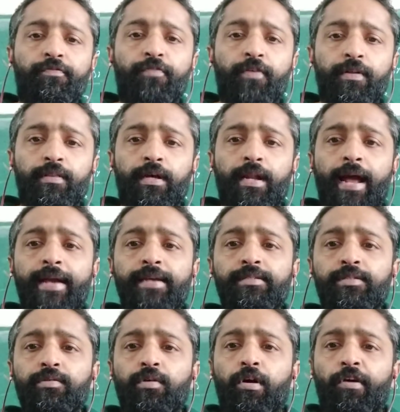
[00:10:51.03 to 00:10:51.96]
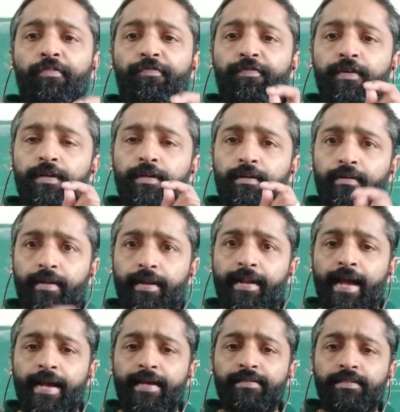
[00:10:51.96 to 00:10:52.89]
for the rise of
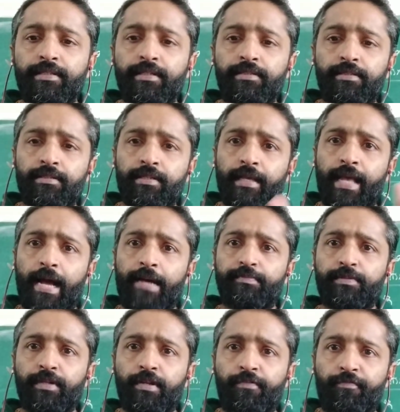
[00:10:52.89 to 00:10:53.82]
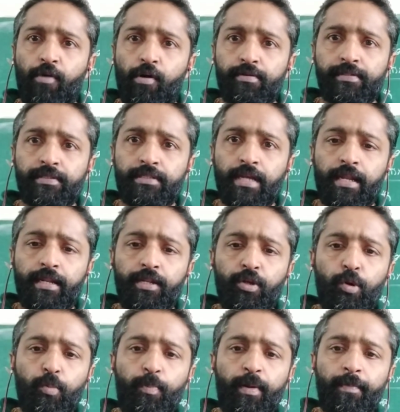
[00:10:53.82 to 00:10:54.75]
Renaissance: capture of
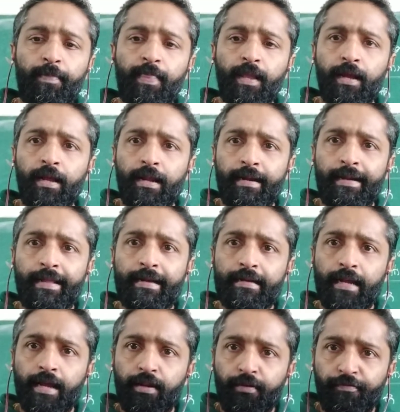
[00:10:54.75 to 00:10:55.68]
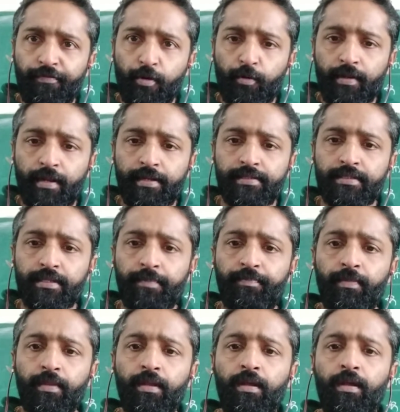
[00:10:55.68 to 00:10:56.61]
Constantinople, decline of feudalism,
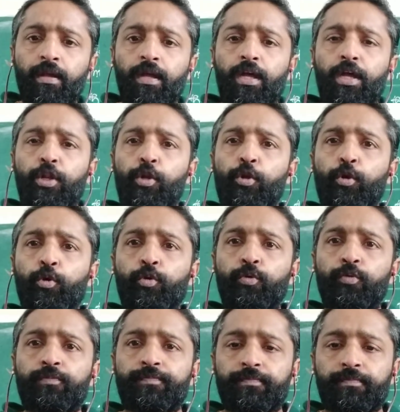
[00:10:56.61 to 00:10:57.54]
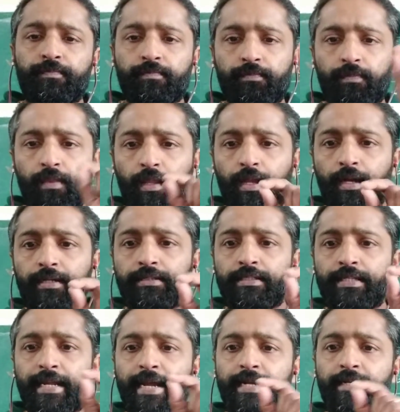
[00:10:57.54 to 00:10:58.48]
new
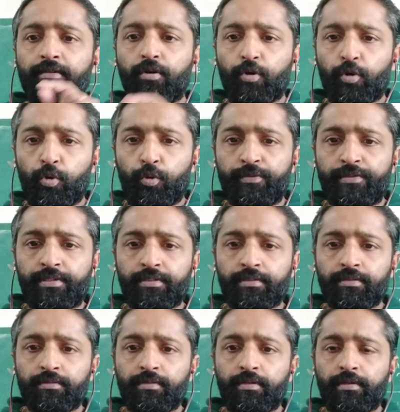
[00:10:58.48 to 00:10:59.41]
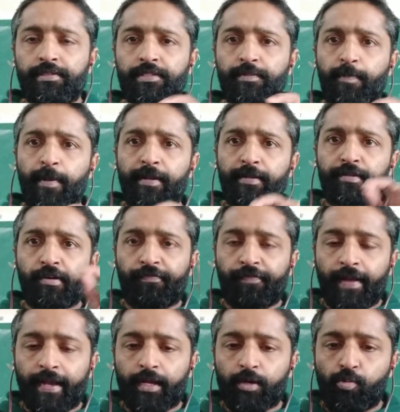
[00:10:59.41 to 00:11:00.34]
trade routes, spirit of
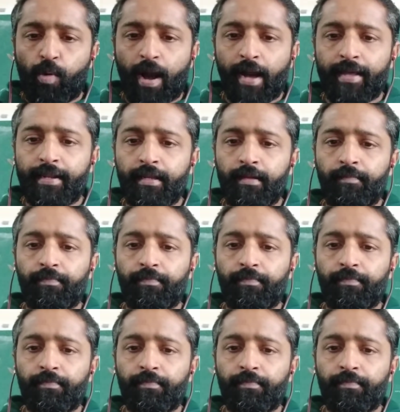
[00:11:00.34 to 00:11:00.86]
inquiry.